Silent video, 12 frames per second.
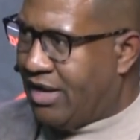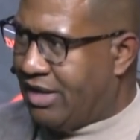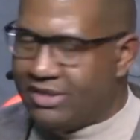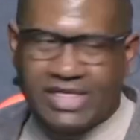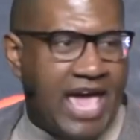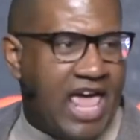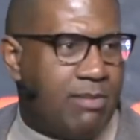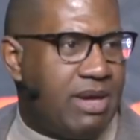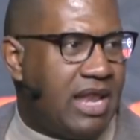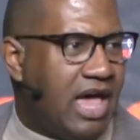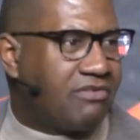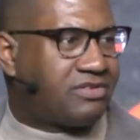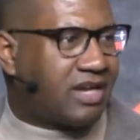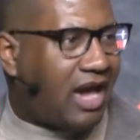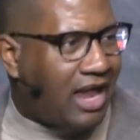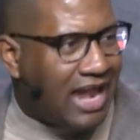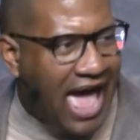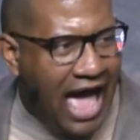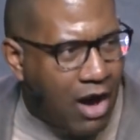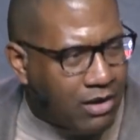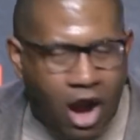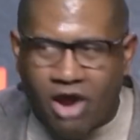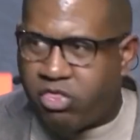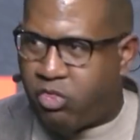The enemy loves to
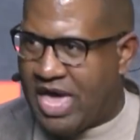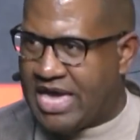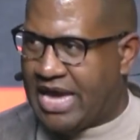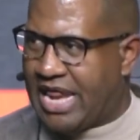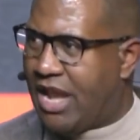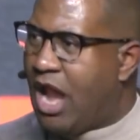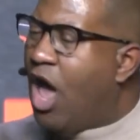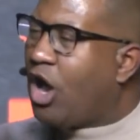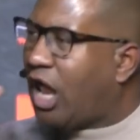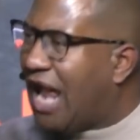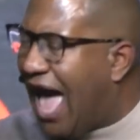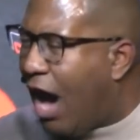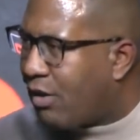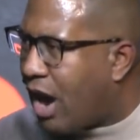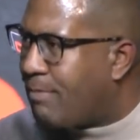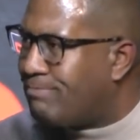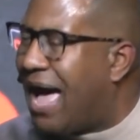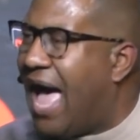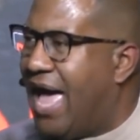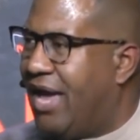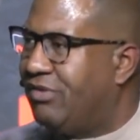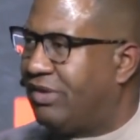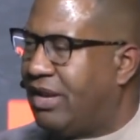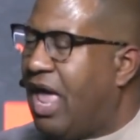cloud our thinking and cloud our
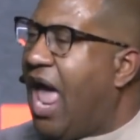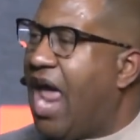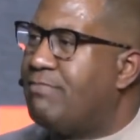minds and